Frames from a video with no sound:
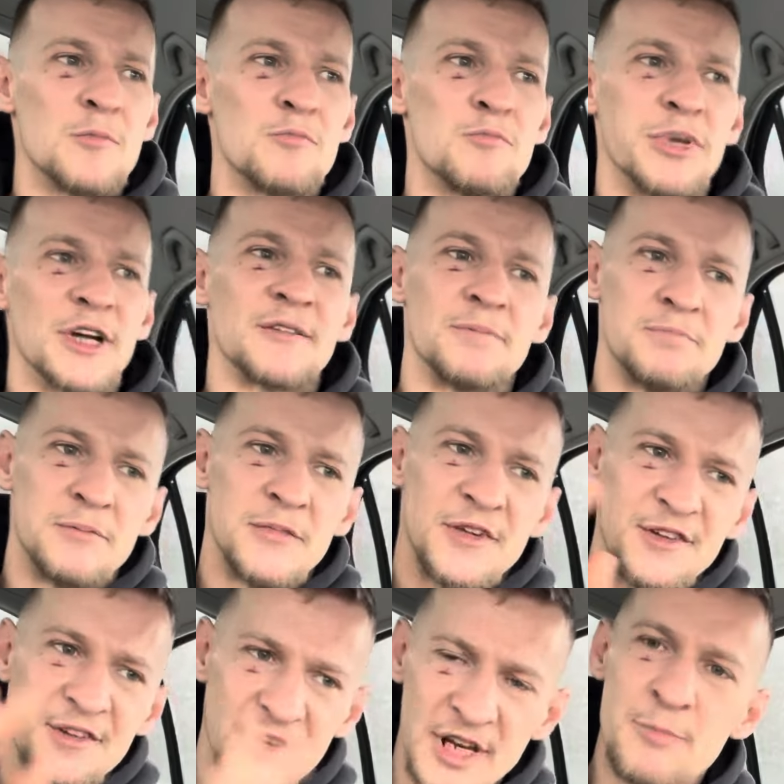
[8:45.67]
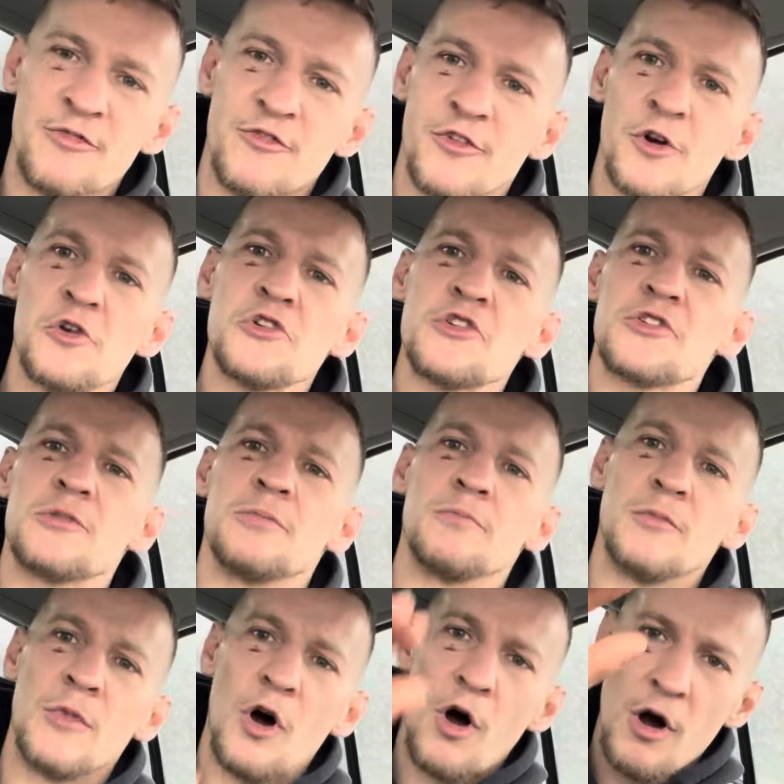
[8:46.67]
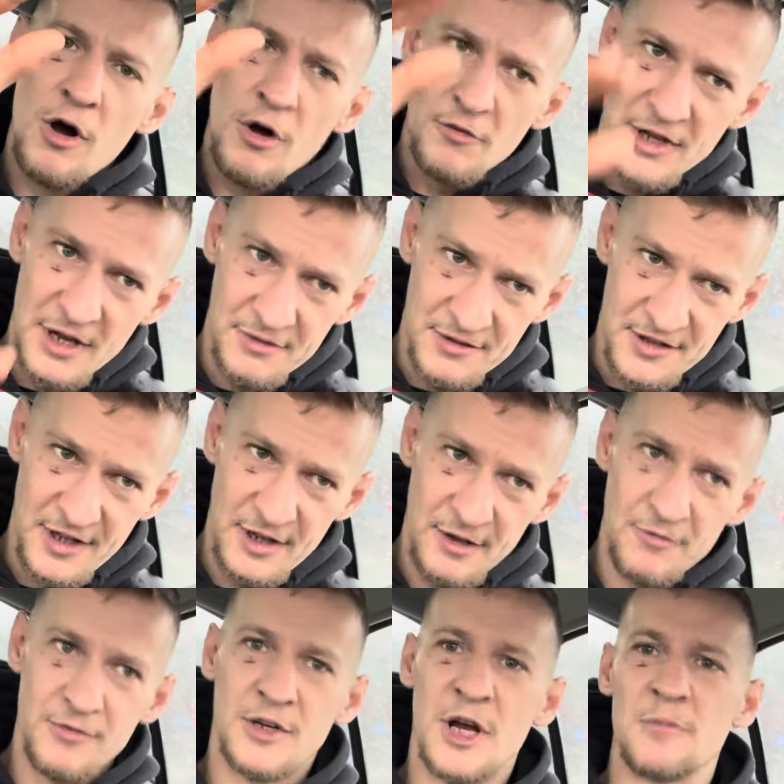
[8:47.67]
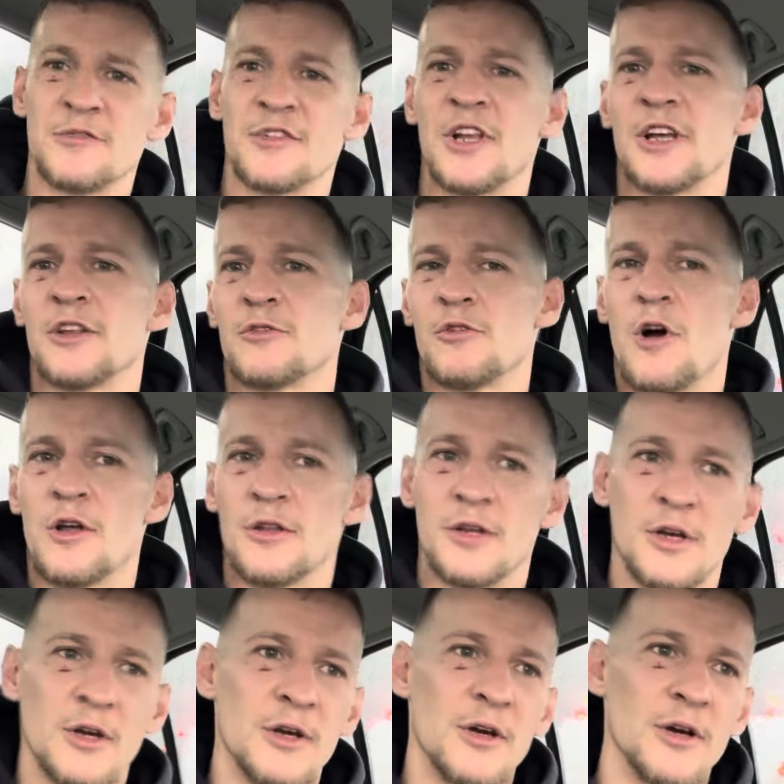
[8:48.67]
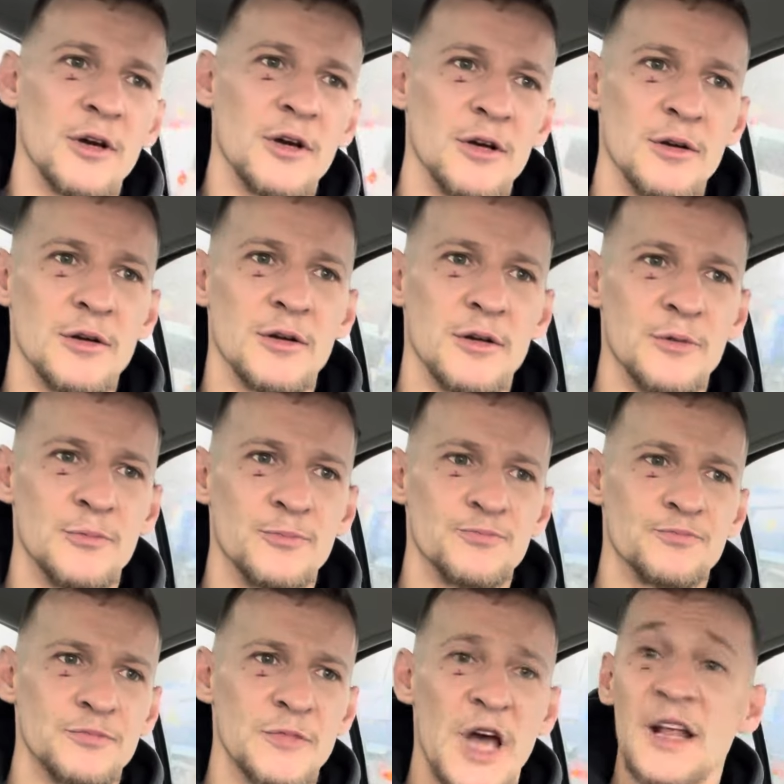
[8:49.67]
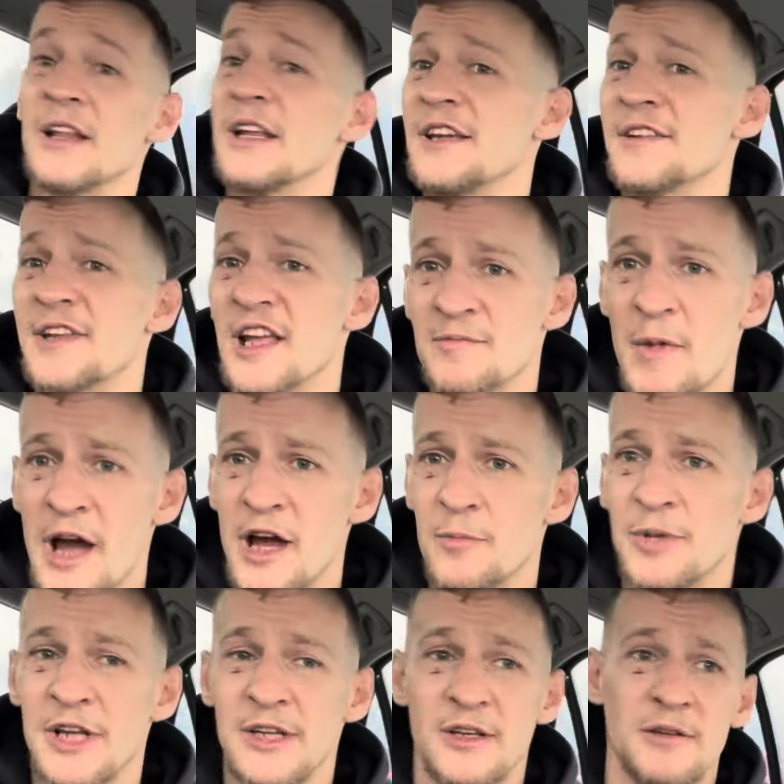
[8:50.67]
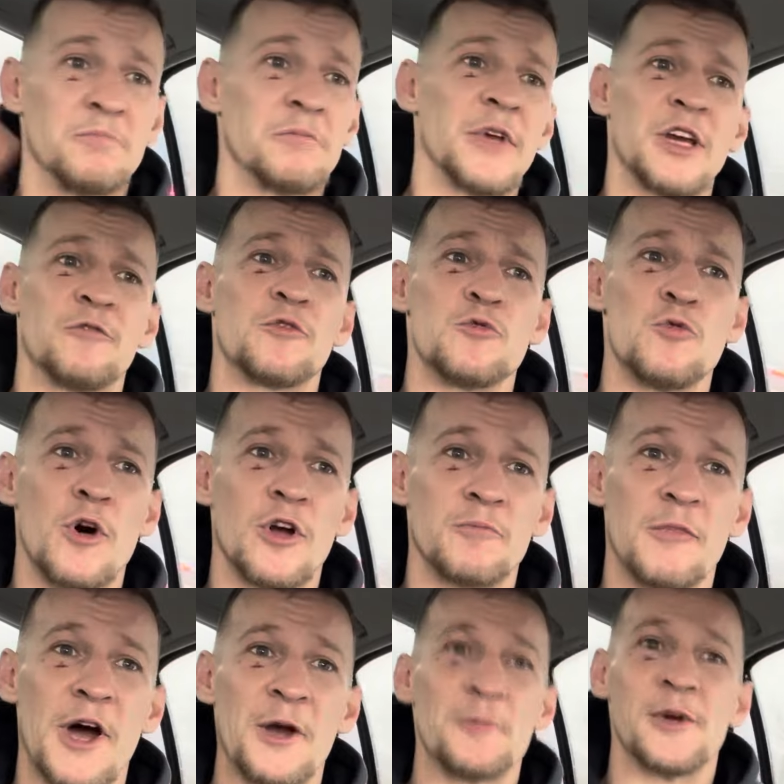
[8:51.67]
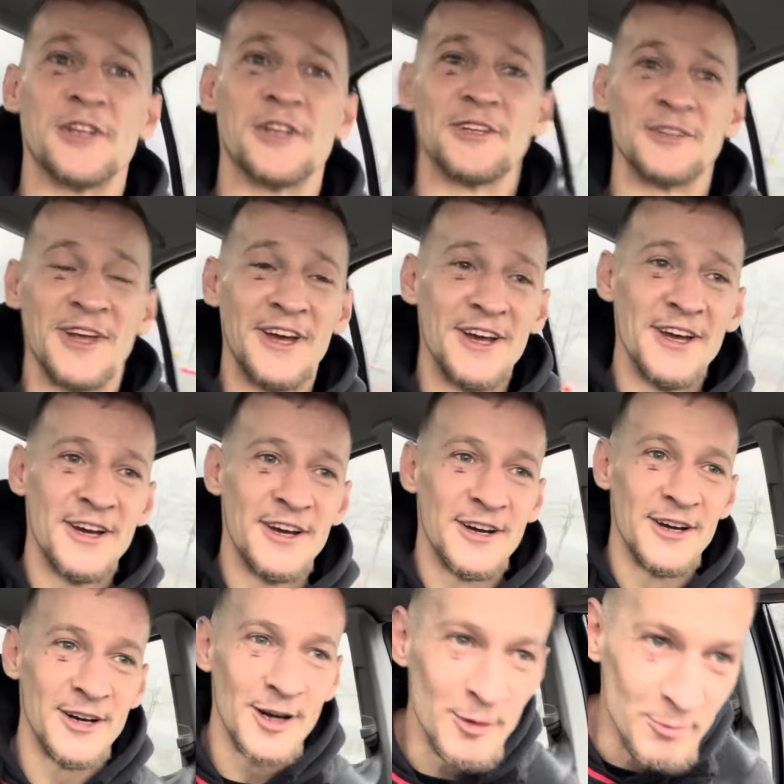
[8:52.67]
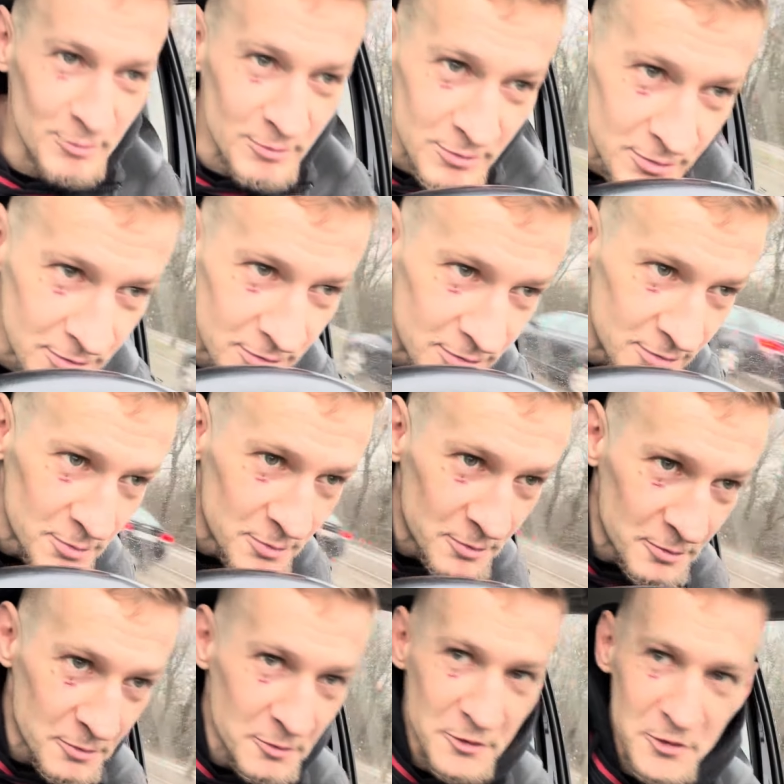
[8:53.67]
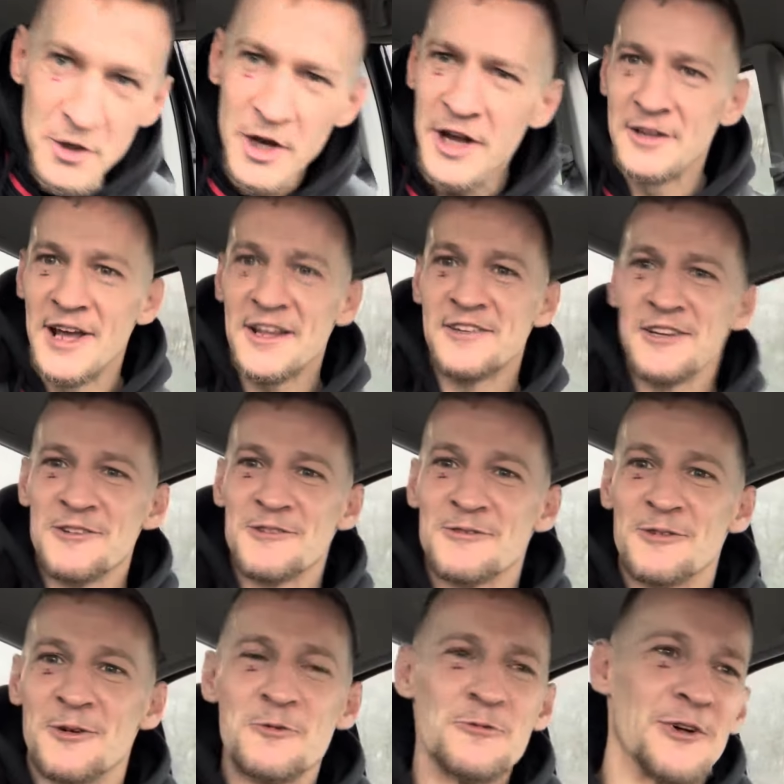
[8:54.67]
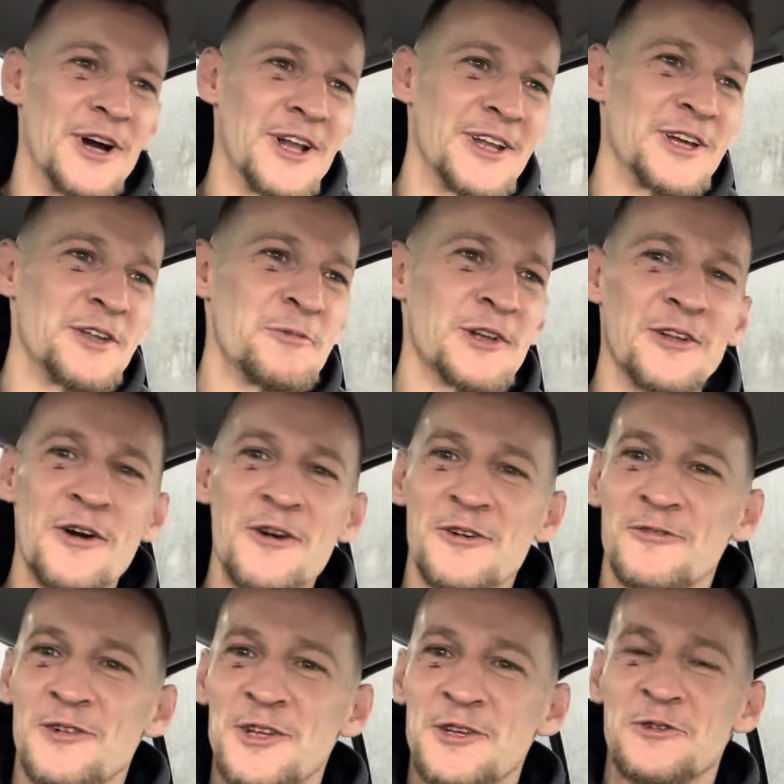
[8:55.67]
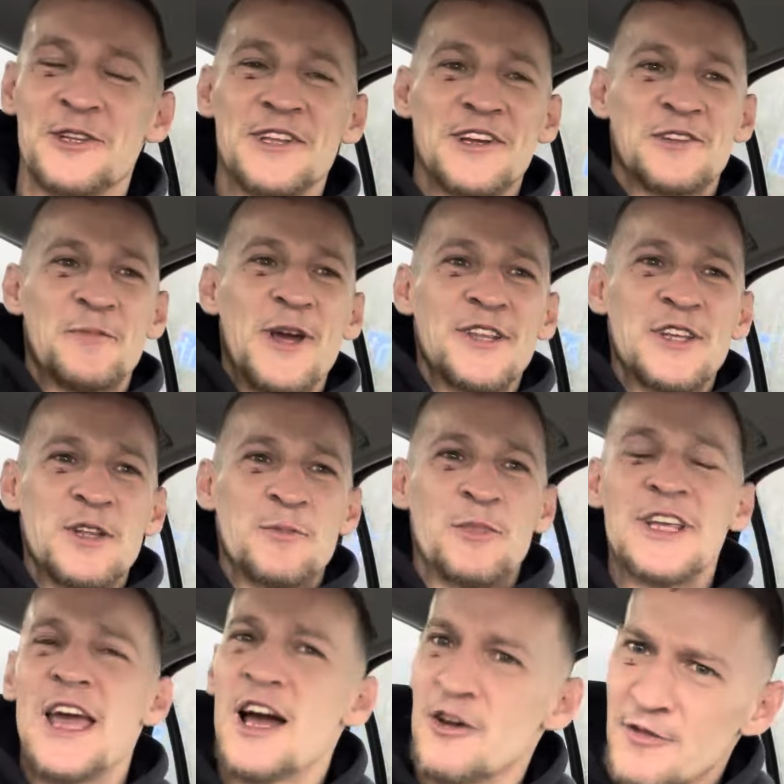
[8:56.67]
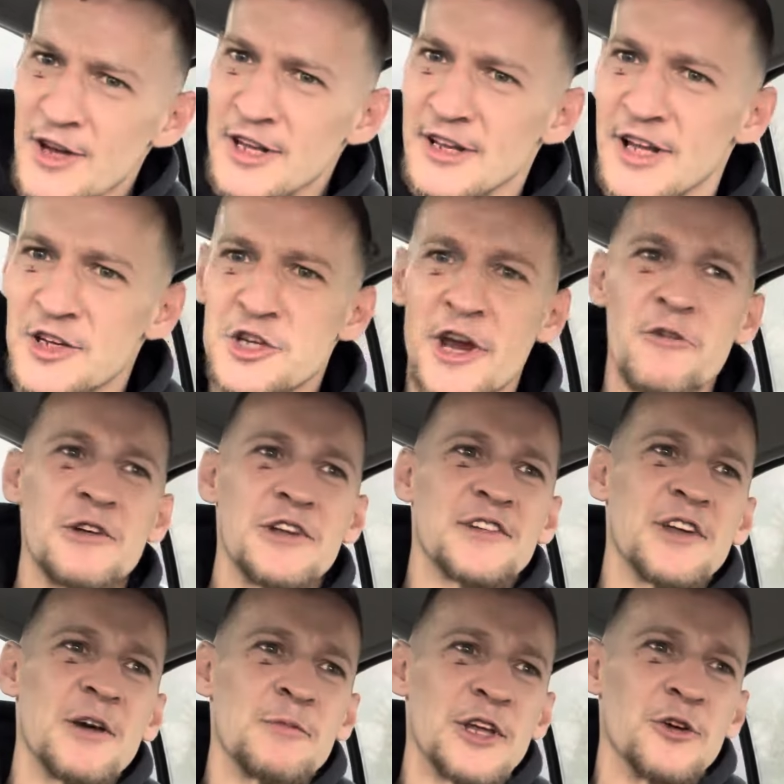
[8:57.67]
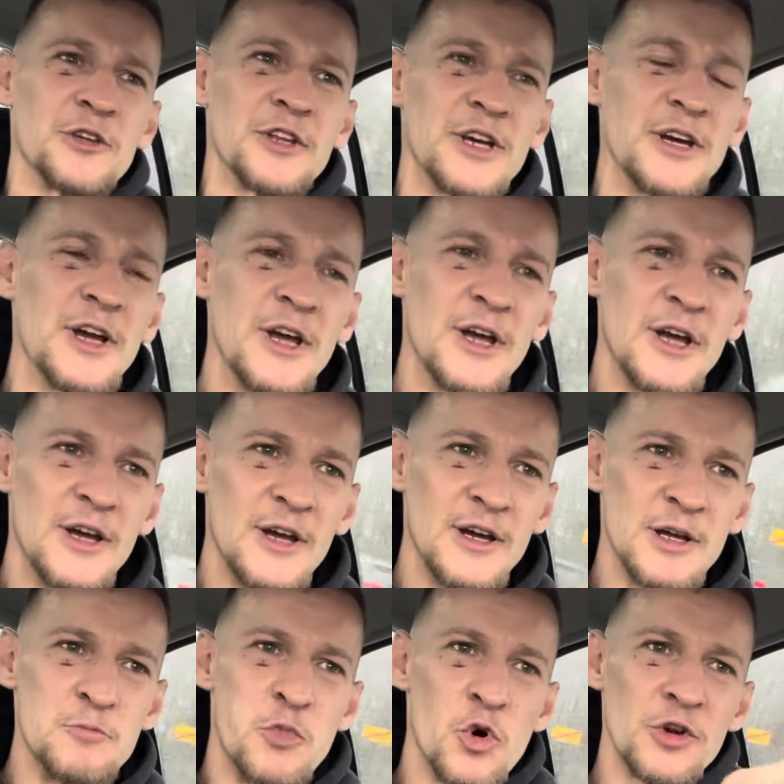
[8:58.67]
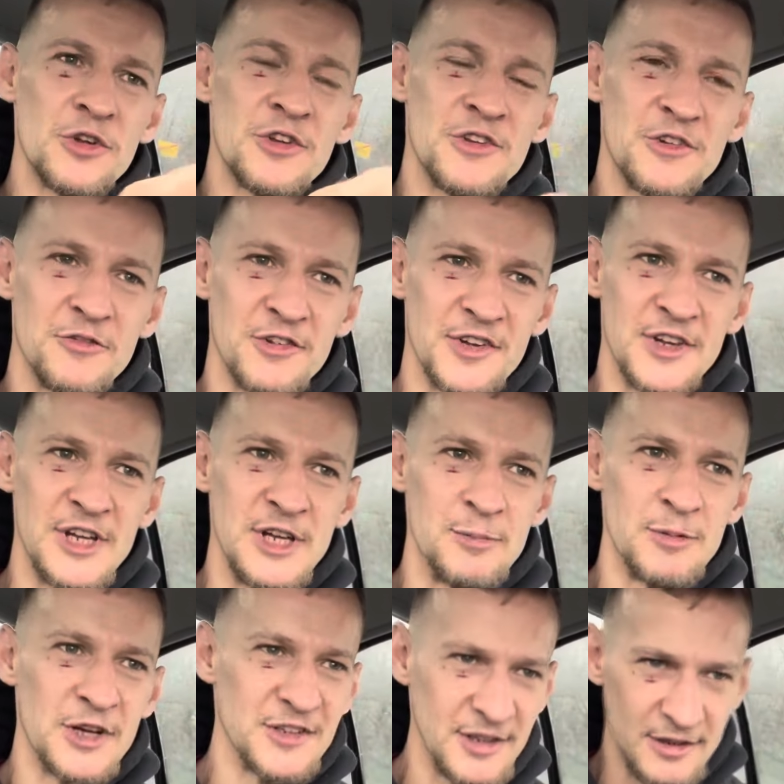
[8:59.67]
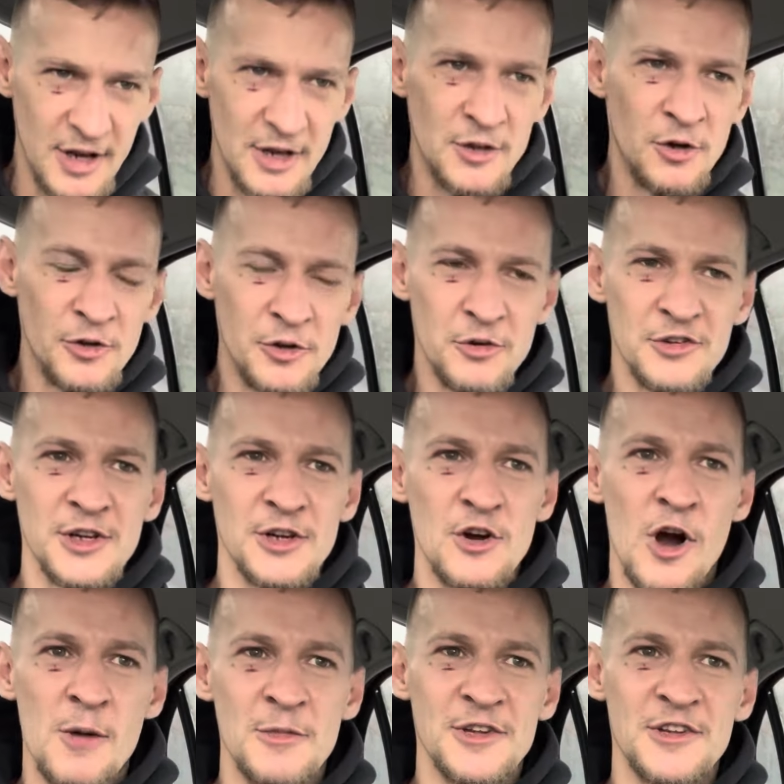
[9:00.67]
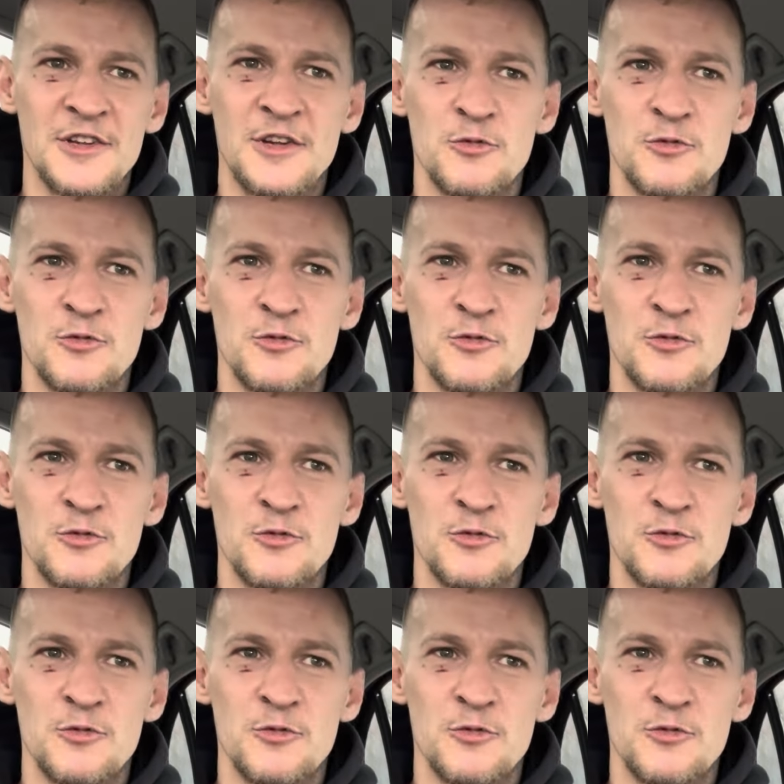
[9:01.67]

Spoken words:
but sleep first, all of that stuff comes later on. At least that's my opinion, if you want my opinion. So yeah, that's it. Ooh, a little bit longer video than expected, but yeah, I felt like sharing something on the importance of sleep, because I know there were some comments in the